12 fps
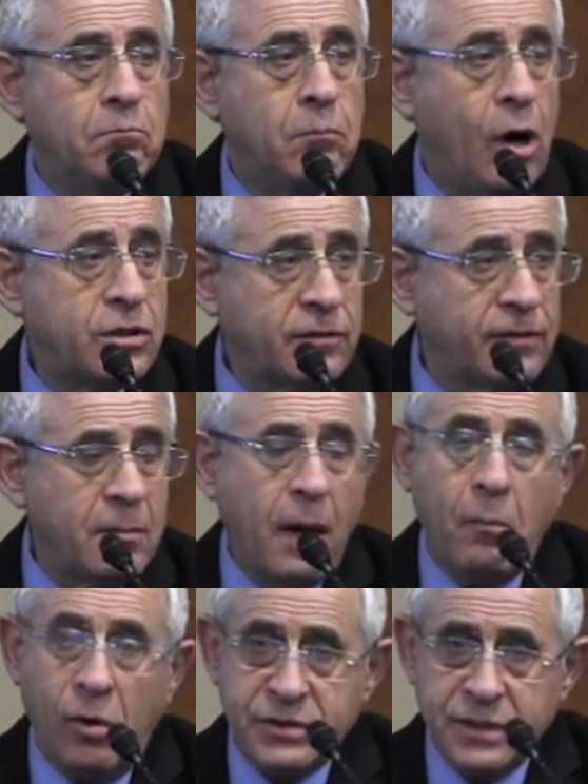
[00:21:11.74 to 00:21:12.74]
Most of them
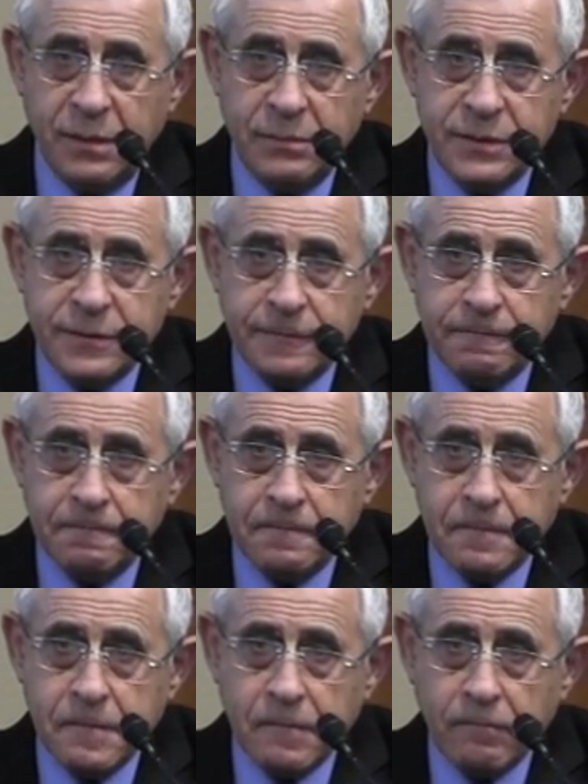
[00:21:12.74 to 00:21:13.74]
are Muslims,
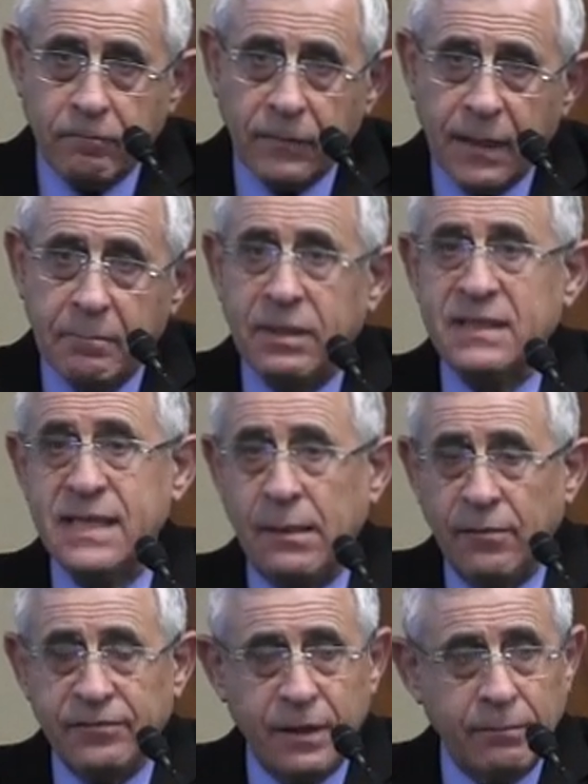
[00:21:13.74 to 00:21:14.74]
but
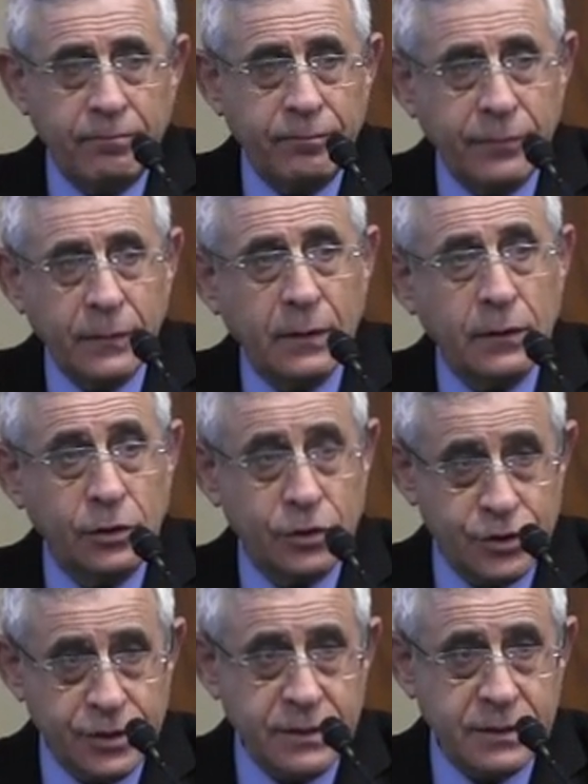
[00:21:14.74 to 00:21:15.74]
some of them
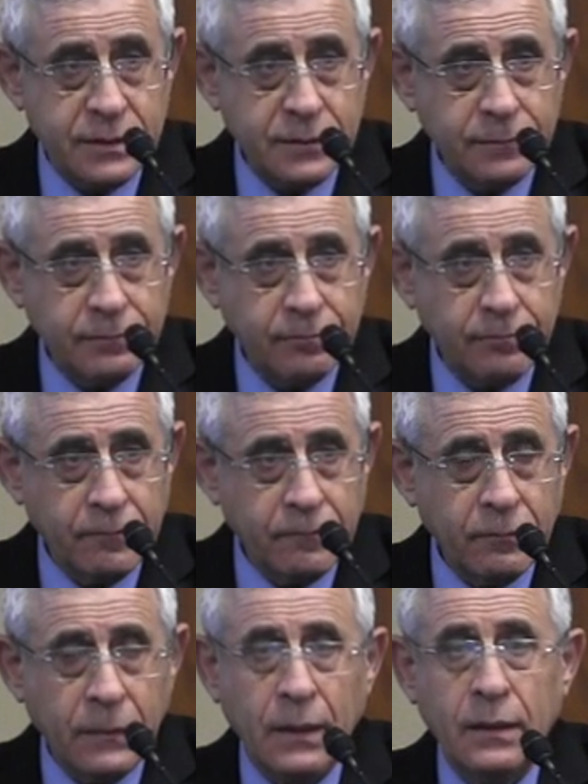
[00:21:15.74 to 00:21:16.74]
Christians,
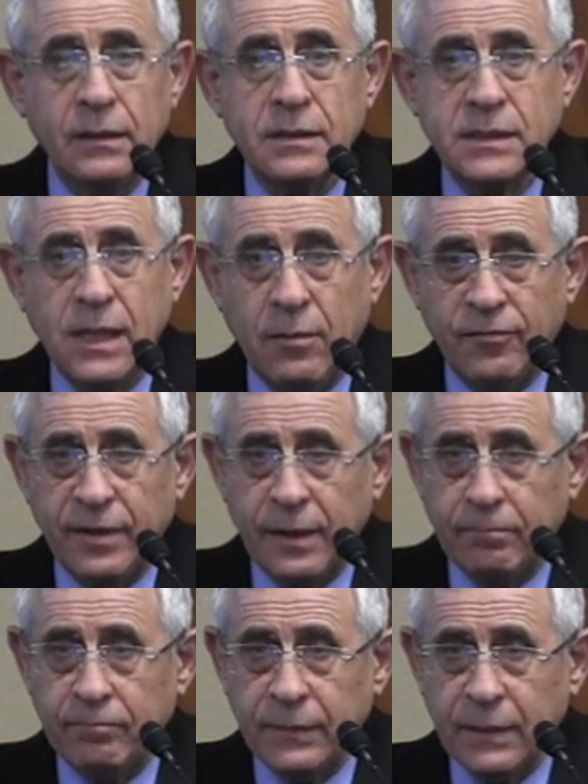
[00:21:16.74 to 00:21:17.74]
some of
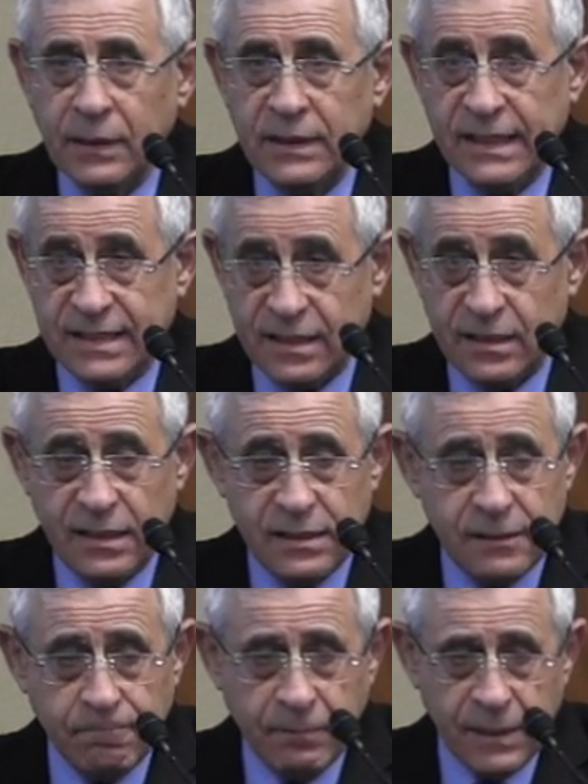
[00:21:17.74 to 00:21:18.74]
them
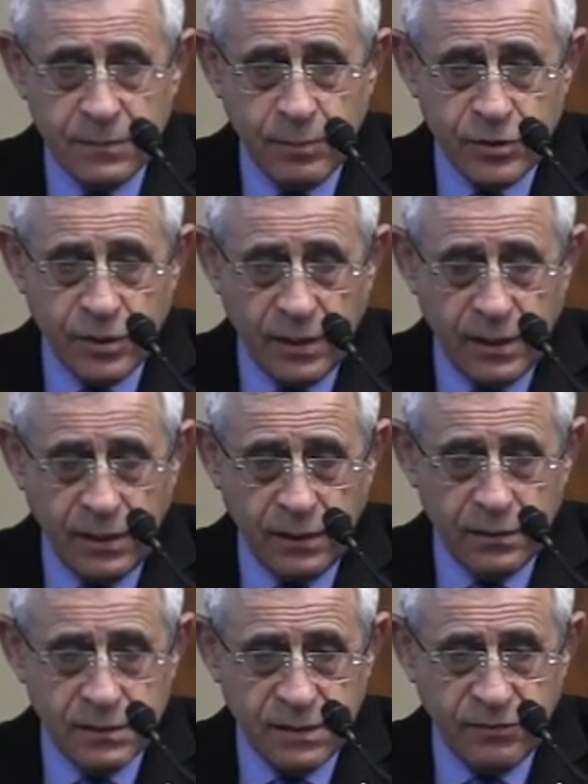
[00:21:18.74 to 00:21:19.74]
Yazidis, especially
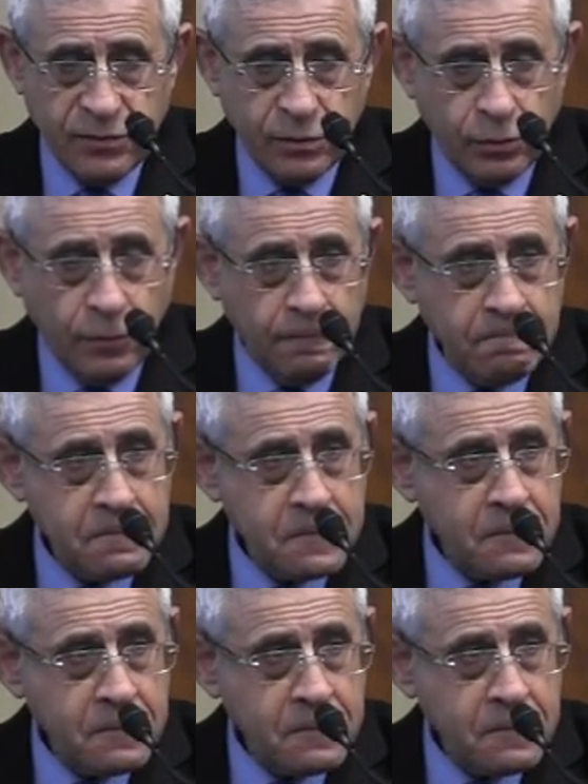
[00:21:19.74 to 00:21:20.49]
here in 72.